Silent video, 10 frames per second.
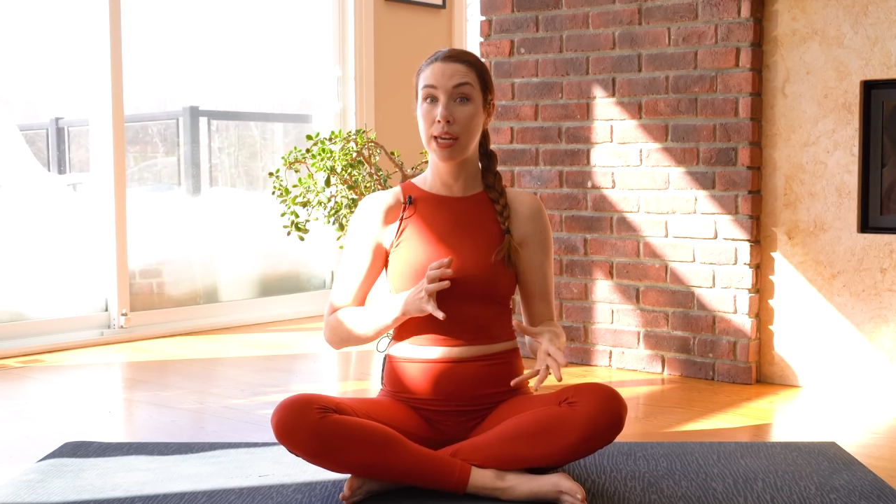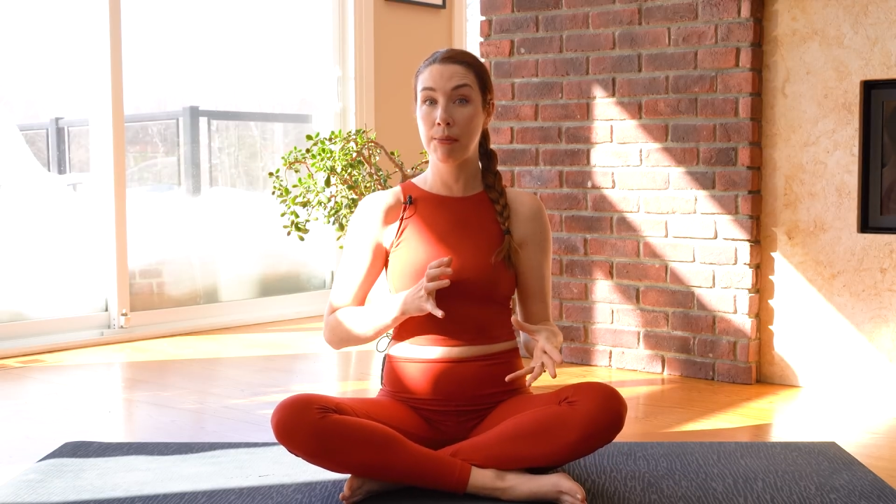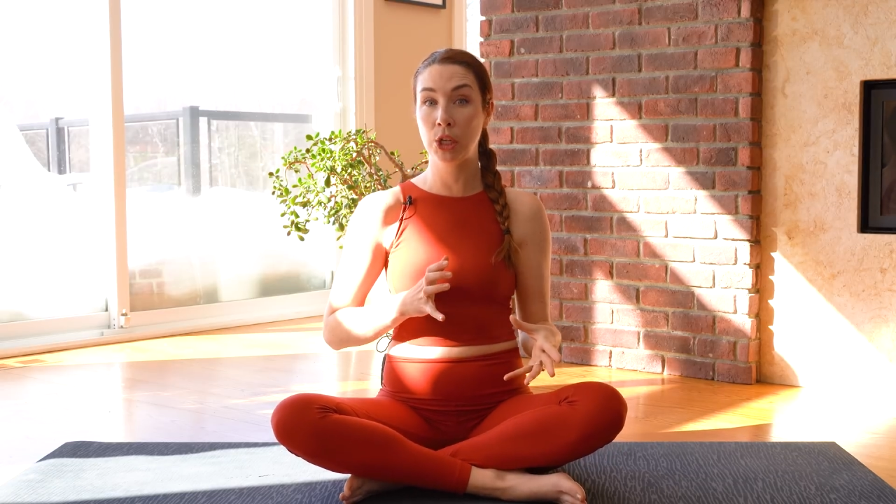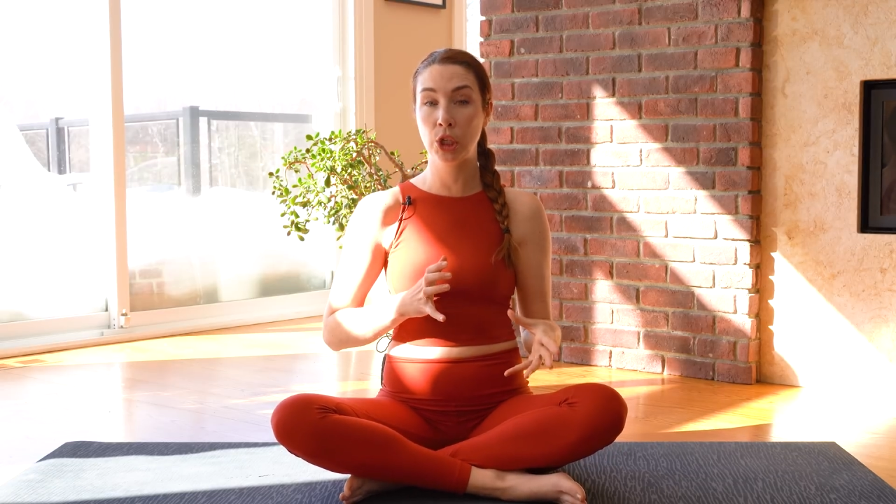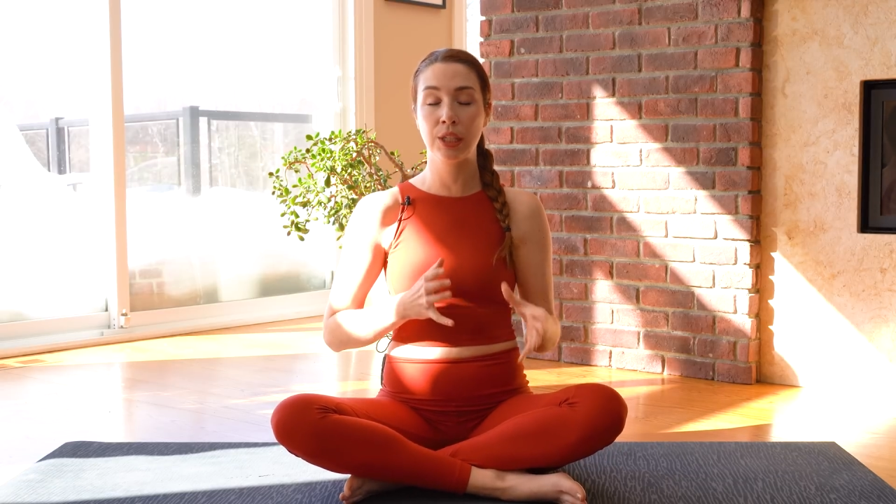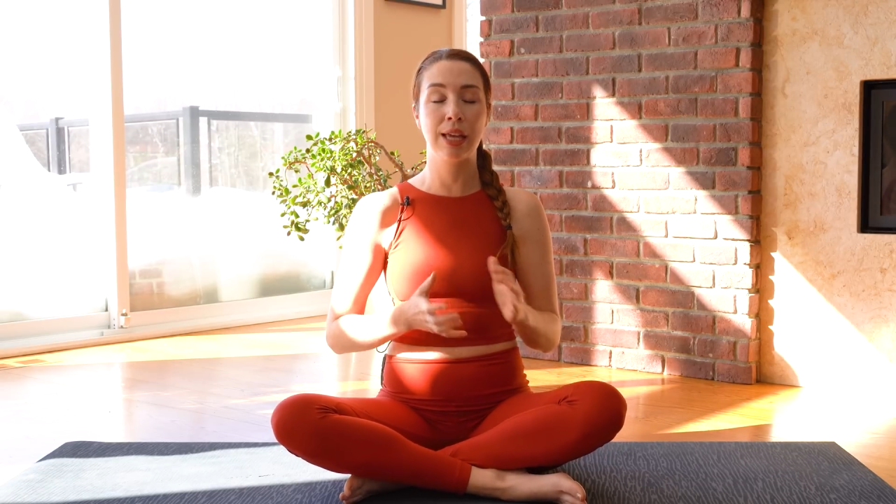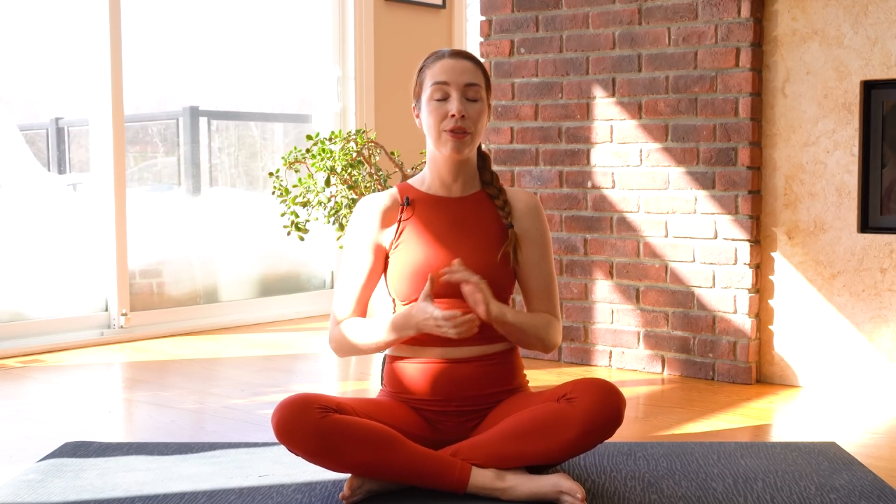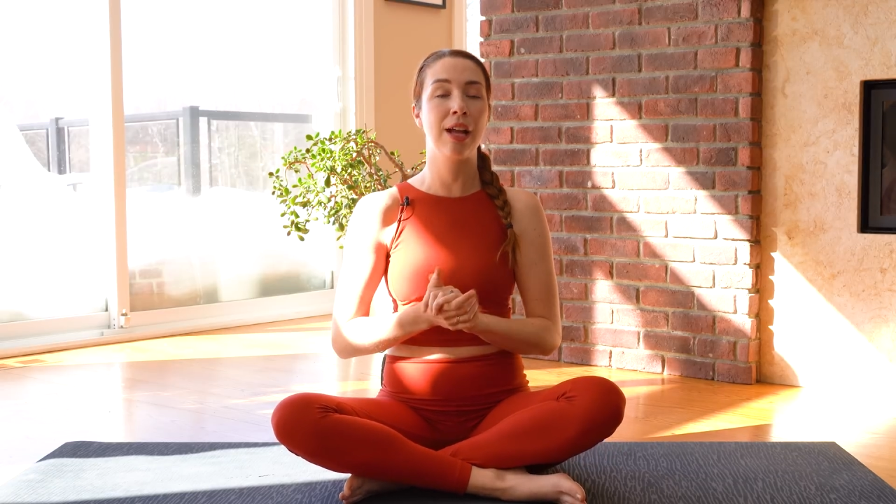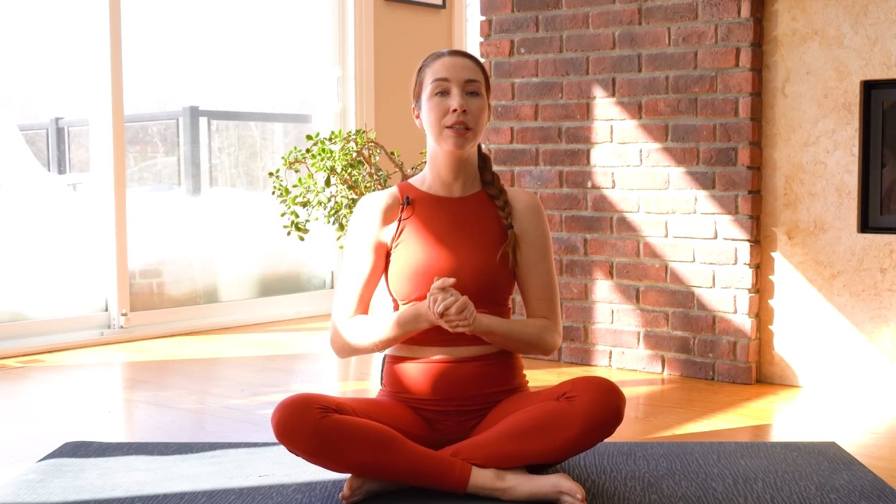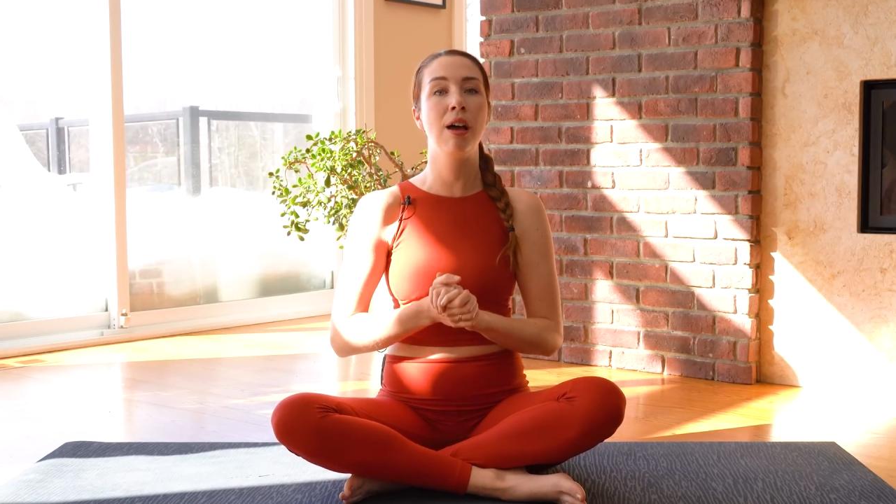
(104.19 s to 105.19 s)
images at
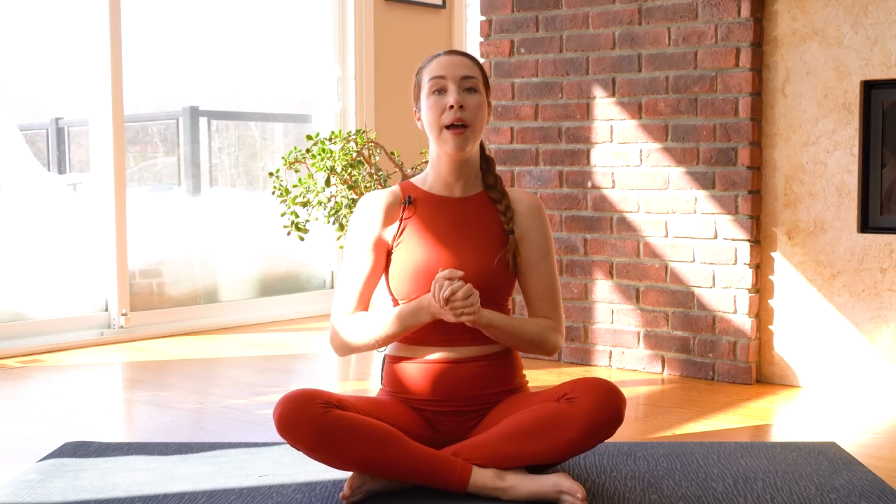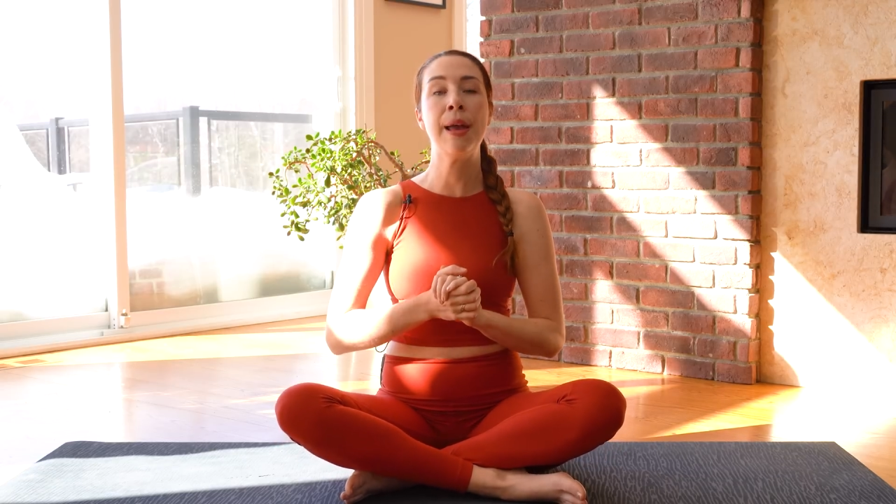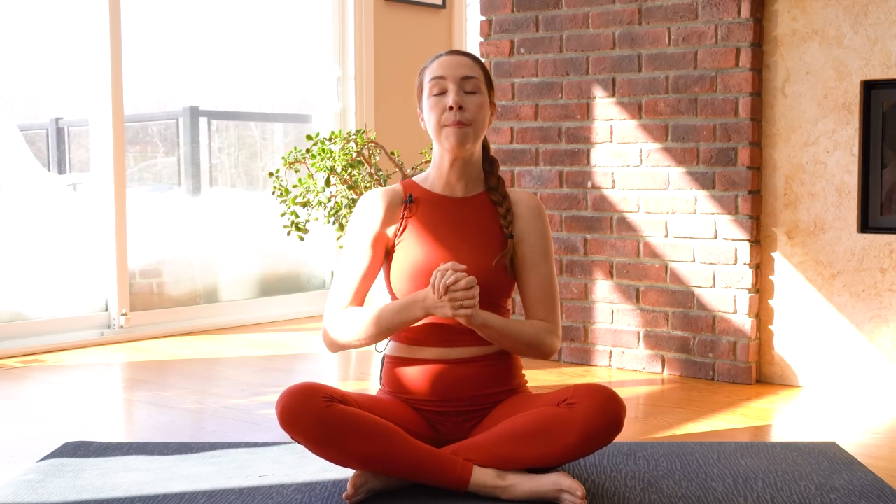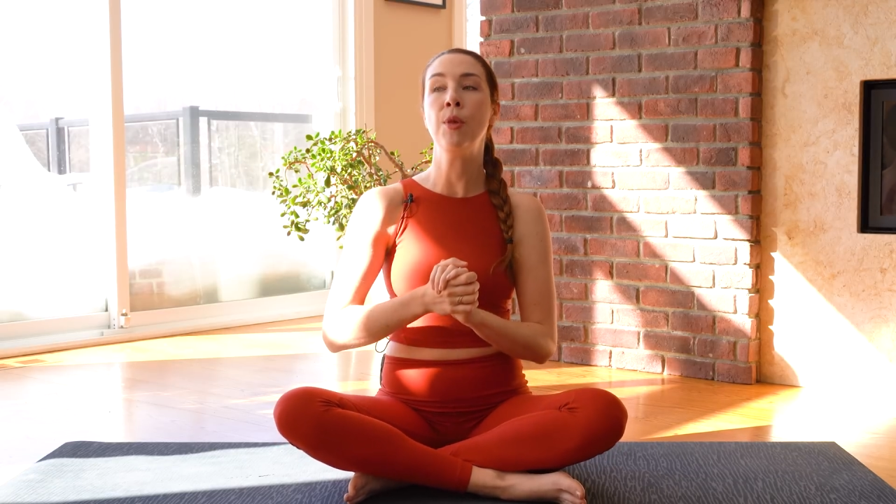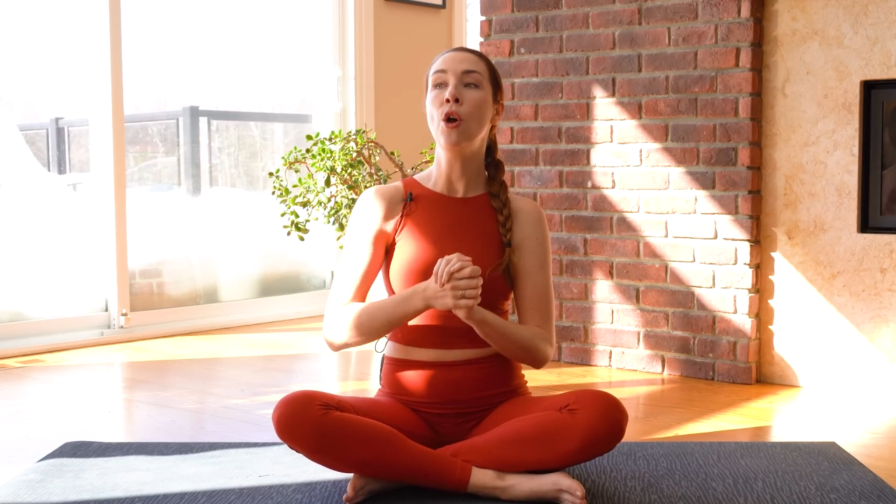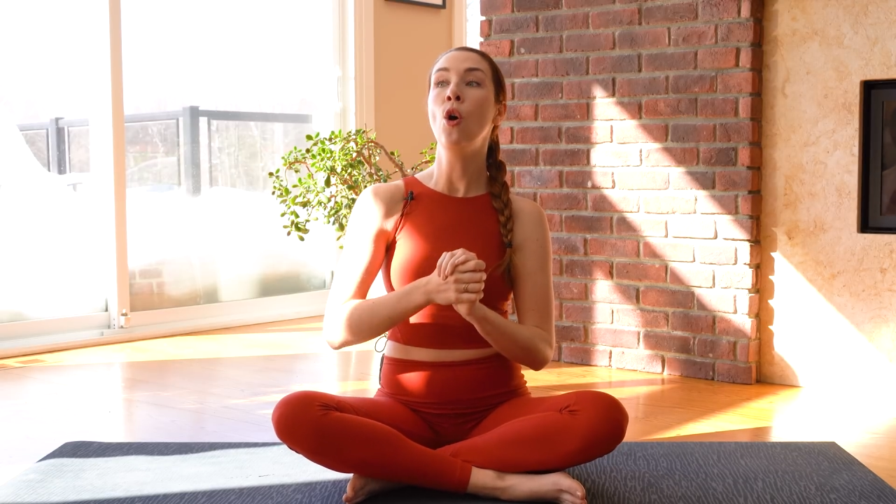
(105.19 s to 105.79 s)
that time,